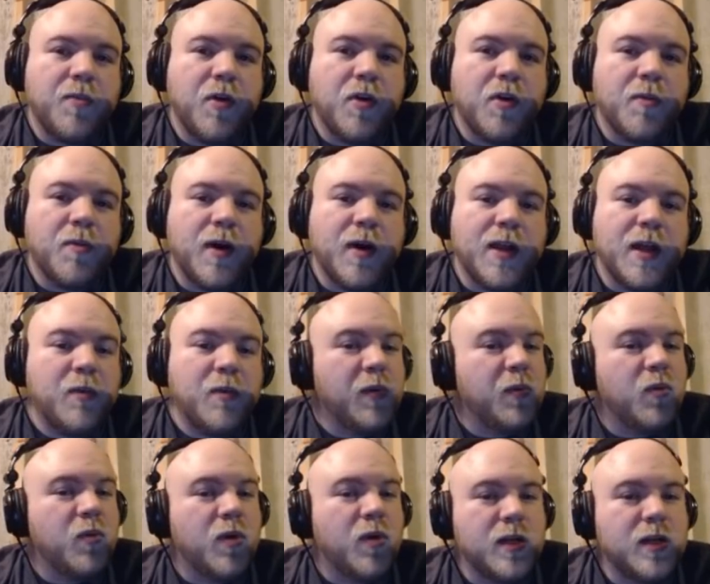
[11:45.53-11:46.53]
Pokemon that we
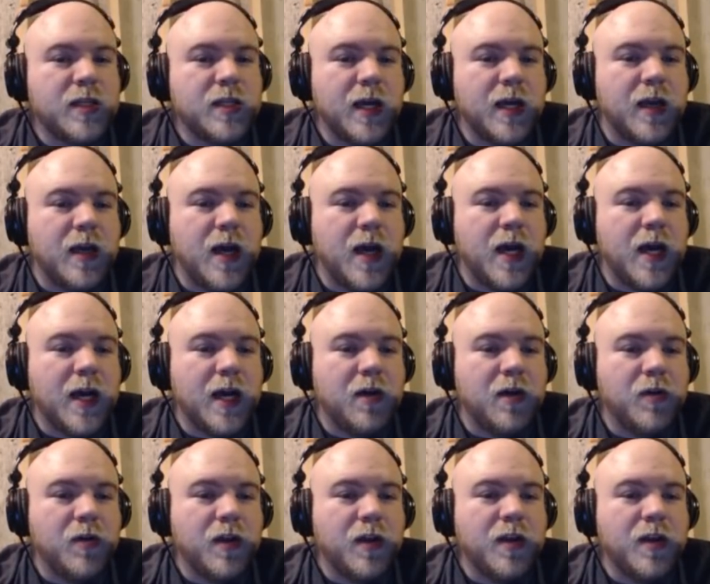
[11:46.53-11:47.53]
want to take a
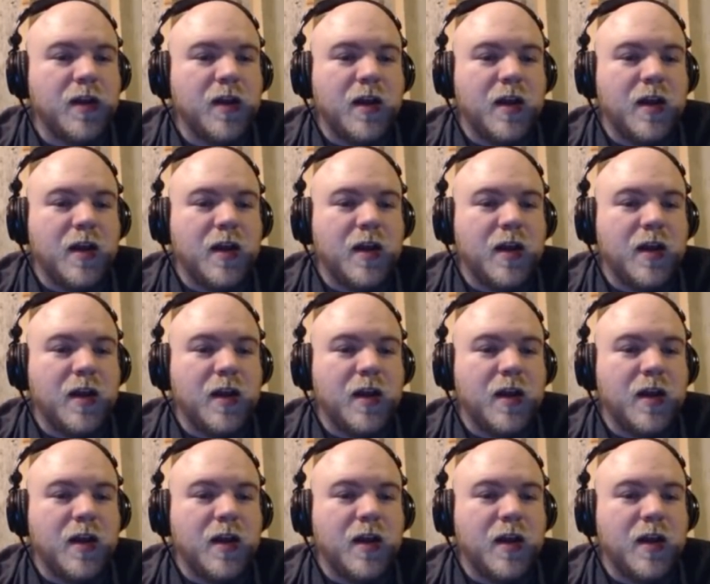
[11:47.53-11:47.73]
knockout with.